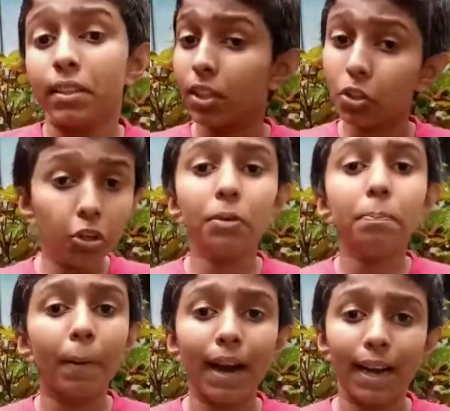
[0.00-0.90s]
The good
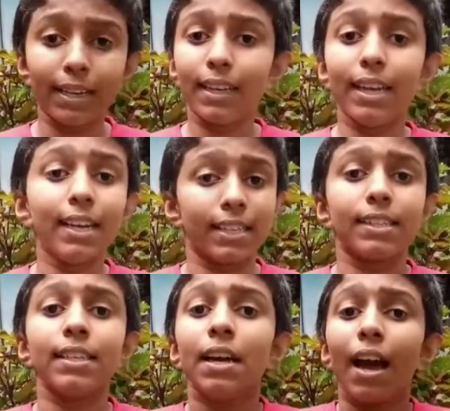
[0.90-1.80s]
part
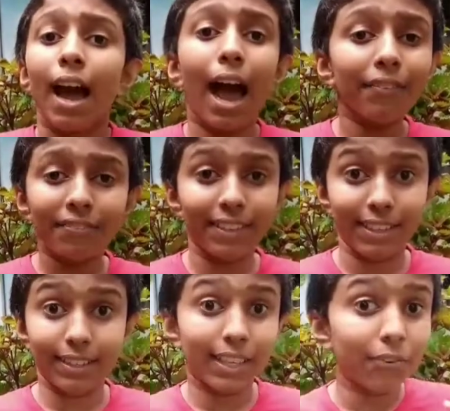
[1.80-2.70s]
is
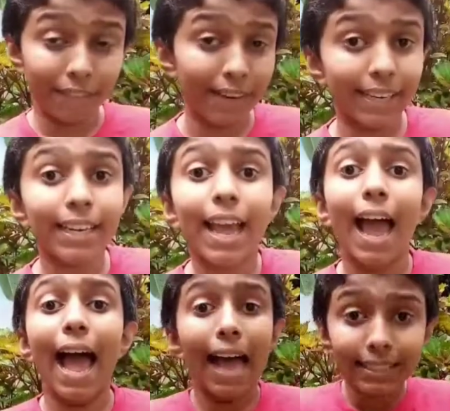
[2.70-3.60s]
after the queen
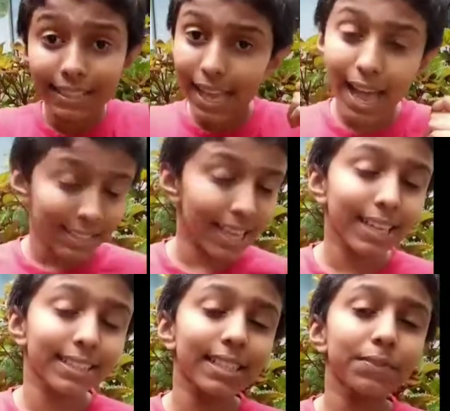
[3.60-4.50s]
has
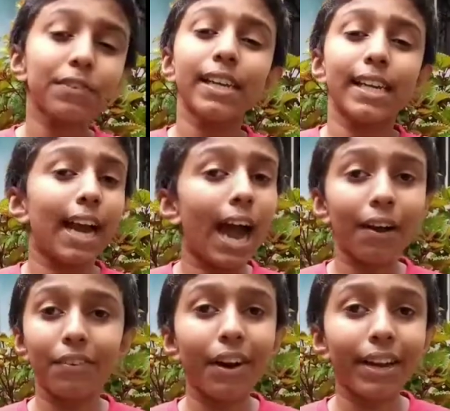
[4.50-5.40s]
successfully
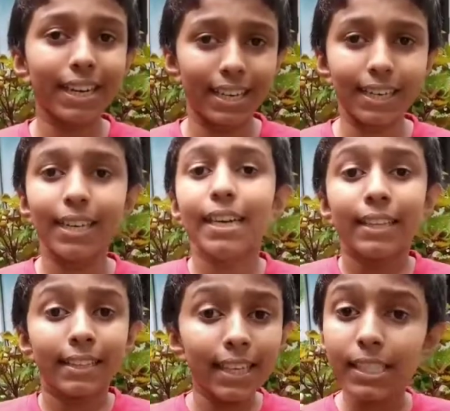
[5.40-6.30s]
avoided
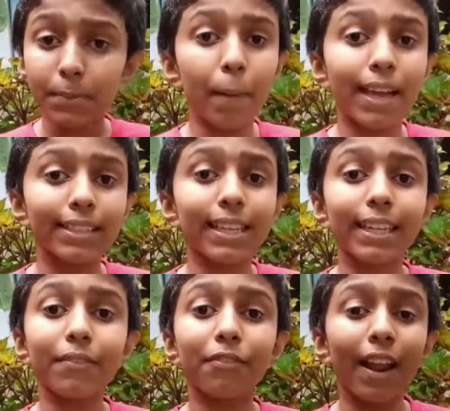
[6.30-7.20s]
these
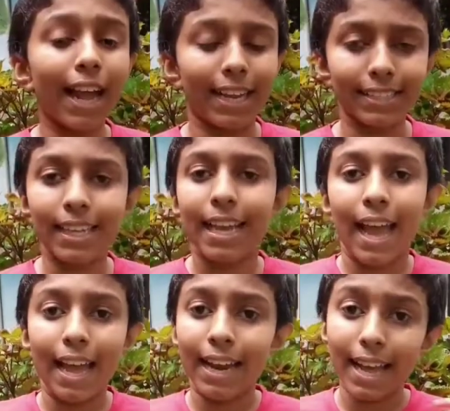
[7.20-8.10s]
parasitic flies
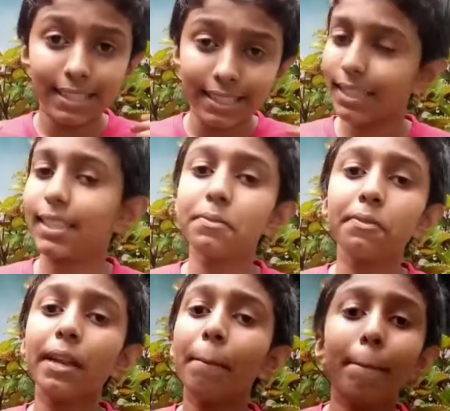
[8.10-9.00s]
and has
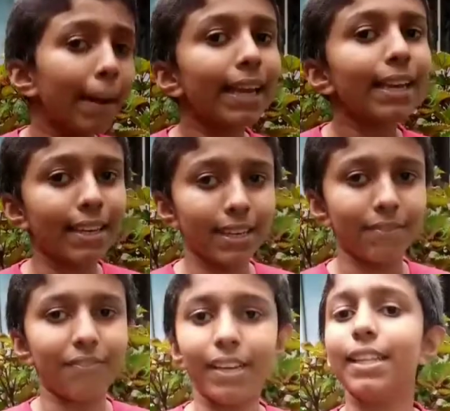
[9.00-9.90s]
successfully mated
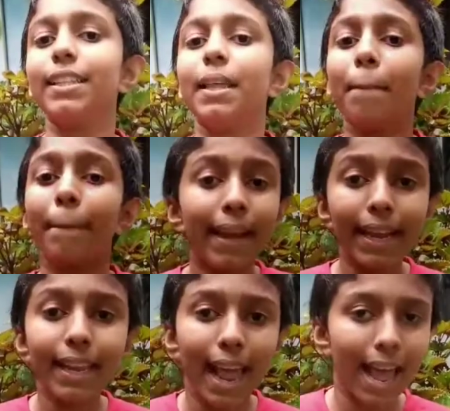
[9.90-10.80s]
with the
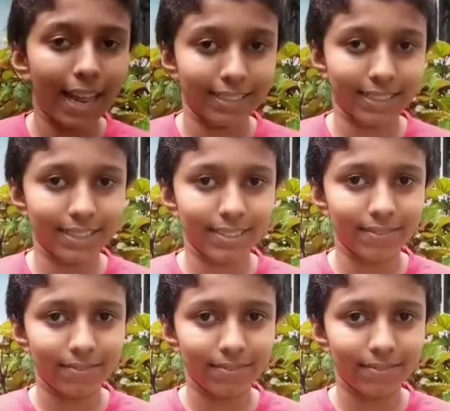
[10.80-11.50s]
male ants,